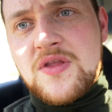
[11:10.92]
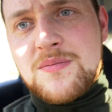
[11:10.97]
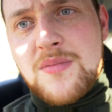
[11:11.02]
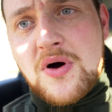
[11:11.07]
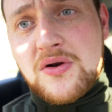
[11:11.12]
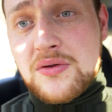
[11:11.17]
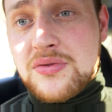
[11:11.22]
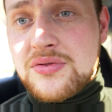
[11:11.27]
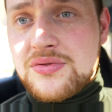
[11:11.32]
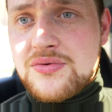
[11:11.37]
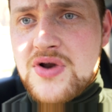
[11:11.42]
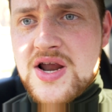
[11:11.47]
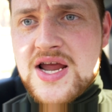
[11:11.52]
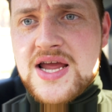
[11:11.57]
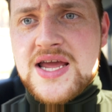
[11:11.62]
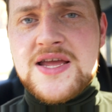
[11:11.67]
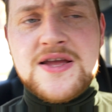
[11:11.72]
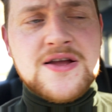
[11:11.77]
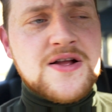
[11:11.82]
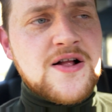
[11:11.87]
on the Model
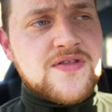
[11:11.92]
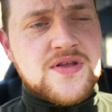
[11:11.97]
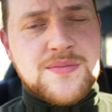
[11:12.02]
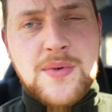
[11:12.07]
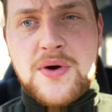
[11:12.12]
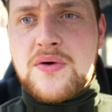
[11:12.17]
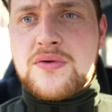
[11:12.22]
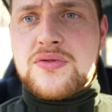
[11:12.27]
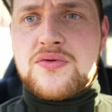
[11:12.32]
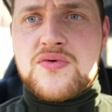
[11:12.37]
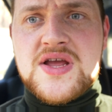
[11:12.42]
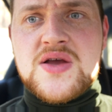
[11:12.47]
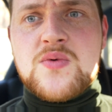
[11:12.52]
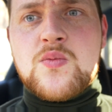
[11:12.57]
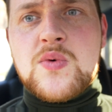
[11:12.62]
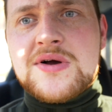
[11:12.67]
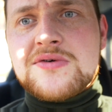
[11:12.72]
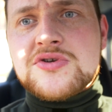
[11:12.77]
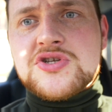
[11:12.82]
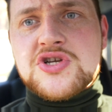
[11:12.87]
3
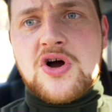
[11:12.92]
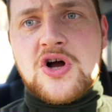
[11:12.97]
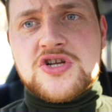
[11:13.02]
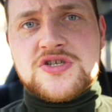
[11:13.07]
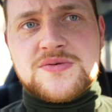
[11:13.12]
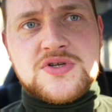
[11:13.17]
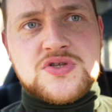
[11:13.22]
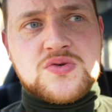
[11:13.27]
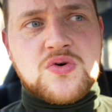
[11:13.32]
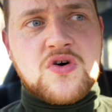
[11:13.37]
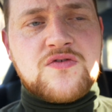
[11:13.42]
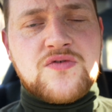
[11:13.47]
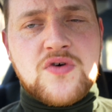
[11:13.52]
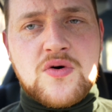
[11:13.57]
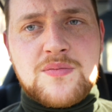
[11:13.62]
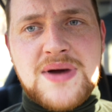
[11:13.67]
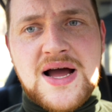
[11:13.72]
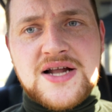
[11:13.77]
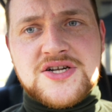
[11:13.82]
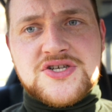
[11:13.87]
will charge up the 12
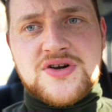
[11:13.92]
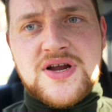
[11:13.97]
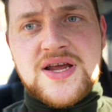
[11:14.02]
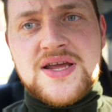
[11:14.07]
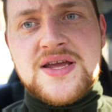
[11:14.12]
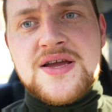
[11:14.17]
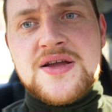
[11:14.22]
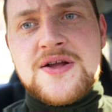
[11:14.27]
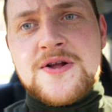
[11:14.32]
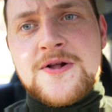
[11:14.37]
volt battery.